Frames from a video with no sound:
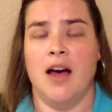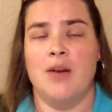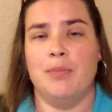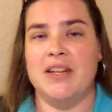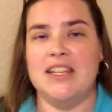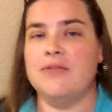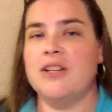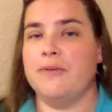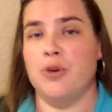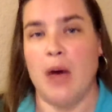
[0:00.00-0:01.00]
But even
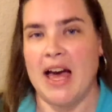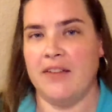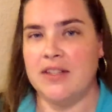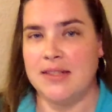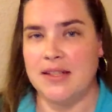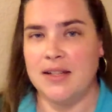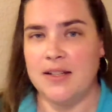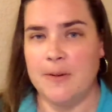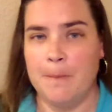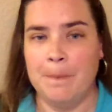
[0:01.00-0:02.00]
if you haven't seen it,
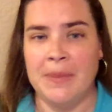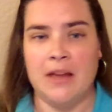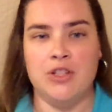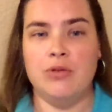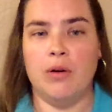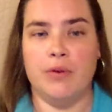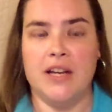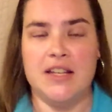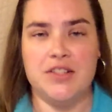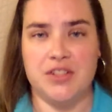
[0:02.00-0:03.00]
you don't
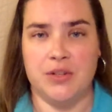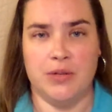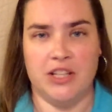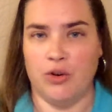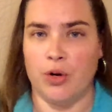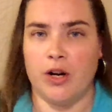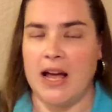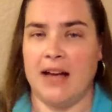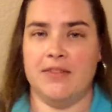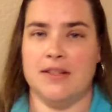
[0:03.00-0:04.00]
need to in order to
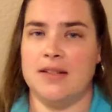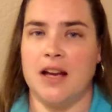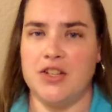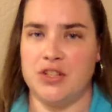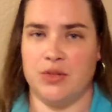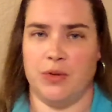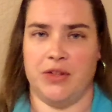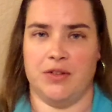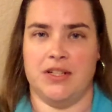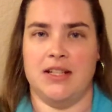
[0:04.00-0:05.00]
have discussions with
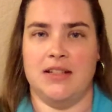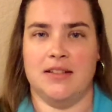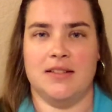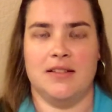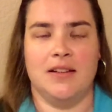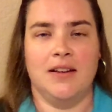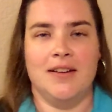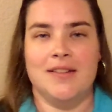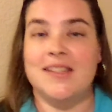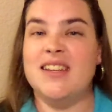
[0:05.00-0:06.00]
your teens.
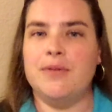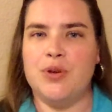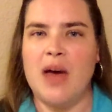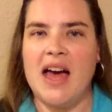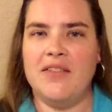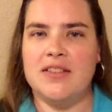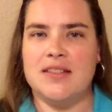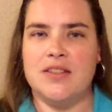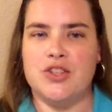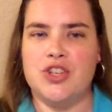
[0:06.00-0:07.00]
See, if you haven't
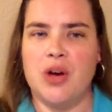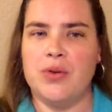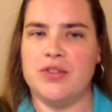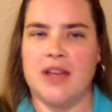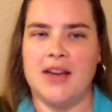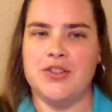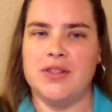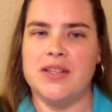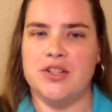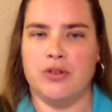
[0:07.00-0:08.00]
seen the show, there's
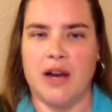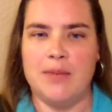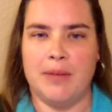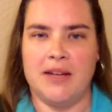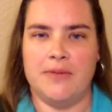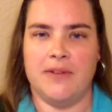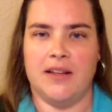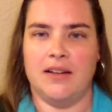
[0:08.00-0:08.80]
actually a great benefit